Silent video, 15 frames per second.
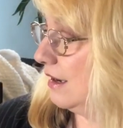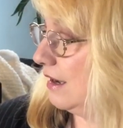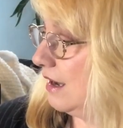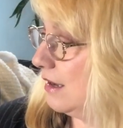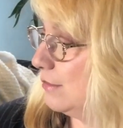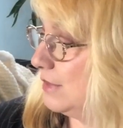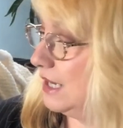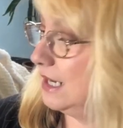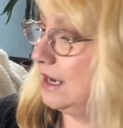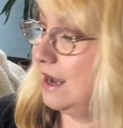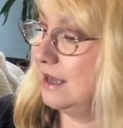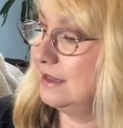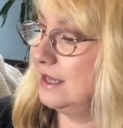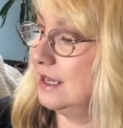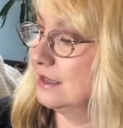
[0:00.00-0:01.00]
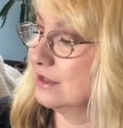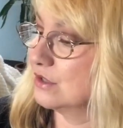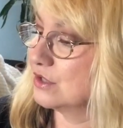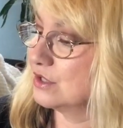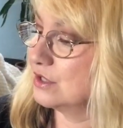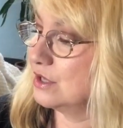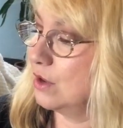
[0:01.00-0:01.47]
I mean, I think they're
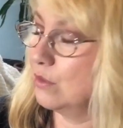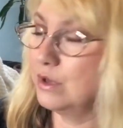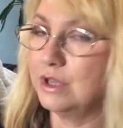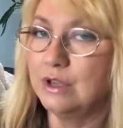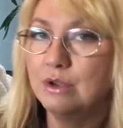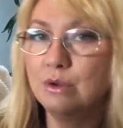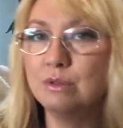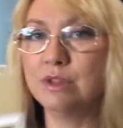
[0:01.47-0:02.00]
so cute.